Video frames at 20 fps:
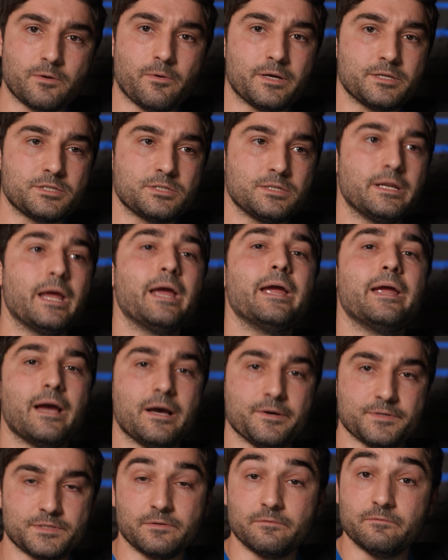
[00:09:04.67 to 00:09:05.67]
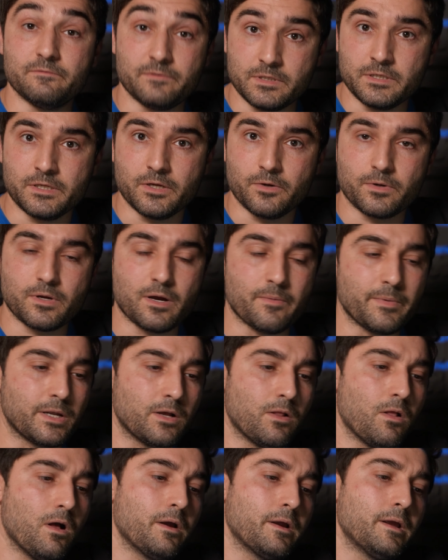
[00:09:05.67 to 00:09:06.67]
question. Hey, how's the video coming
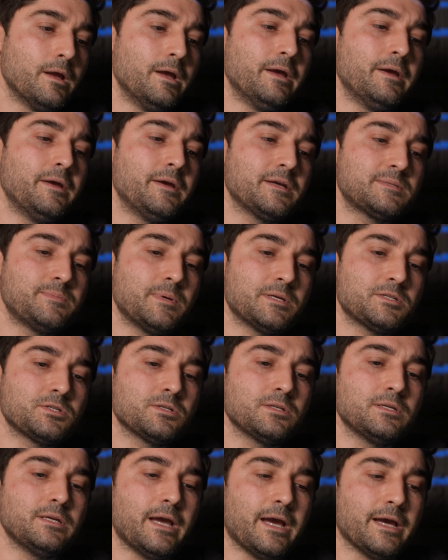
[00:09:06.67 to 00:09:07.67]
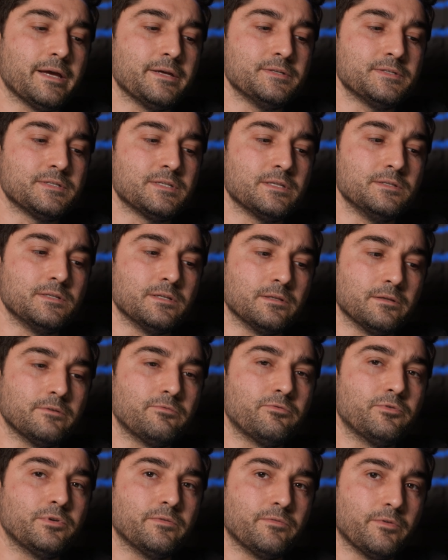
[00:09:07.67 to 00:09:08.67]
along? Especially as the
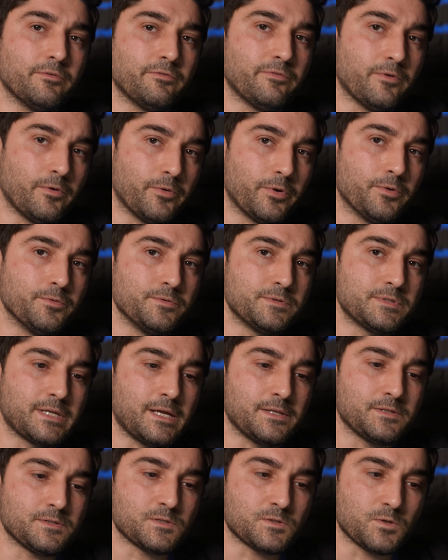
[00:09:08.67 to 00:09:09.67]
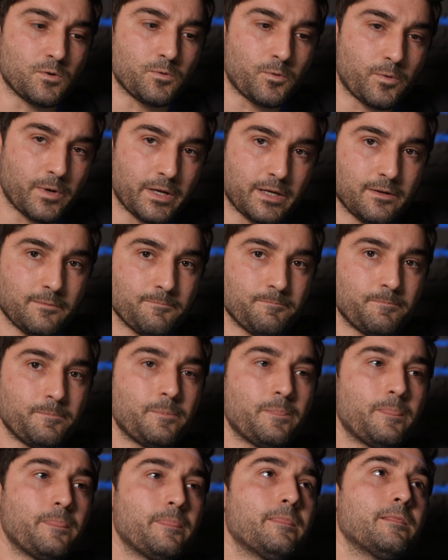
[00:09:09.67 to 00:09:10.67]
delivery of the photos gets so quick,
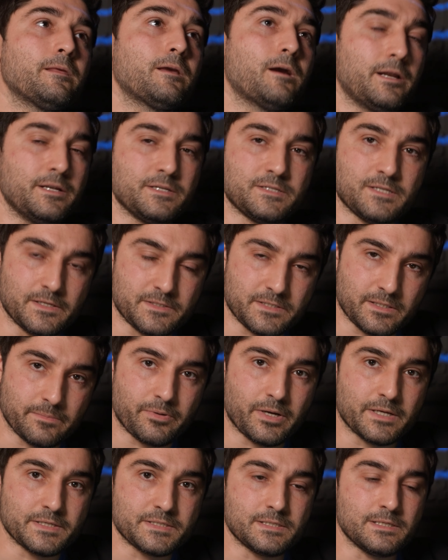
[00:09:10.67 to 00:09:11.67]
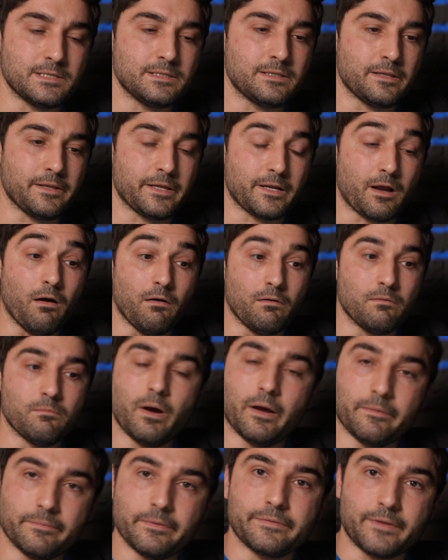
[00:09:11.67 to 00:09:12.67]
kind of sets the precedent that oh,
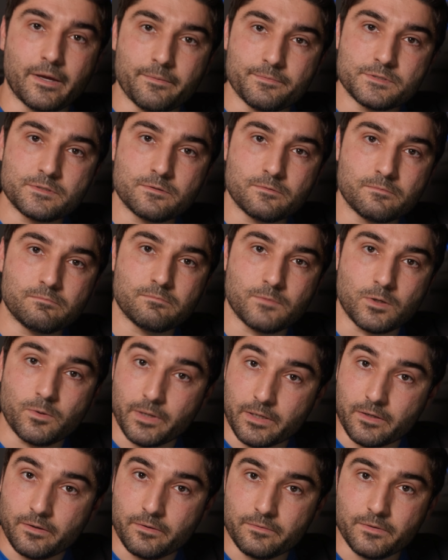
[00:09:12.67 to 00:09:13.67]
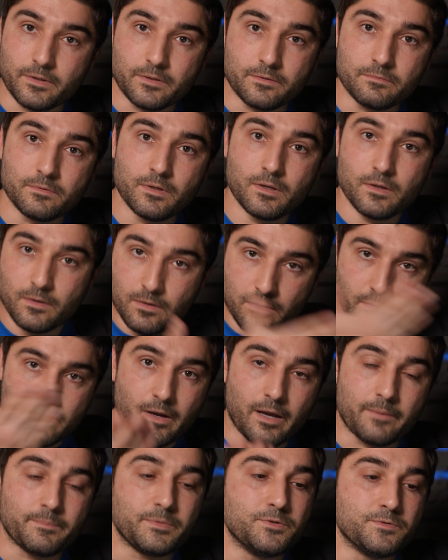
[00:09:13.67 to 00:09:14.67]
wow, that was quicker than
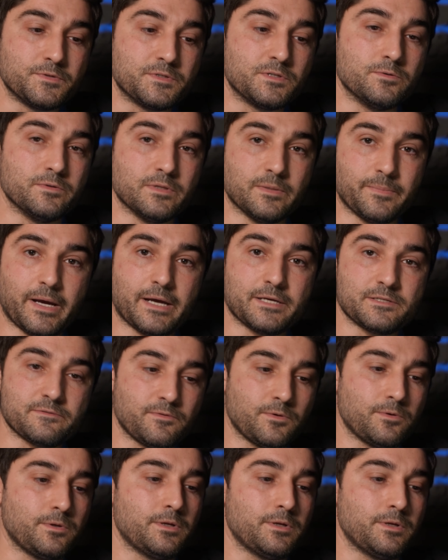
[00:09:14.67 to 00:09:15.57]
I'm used to in the past few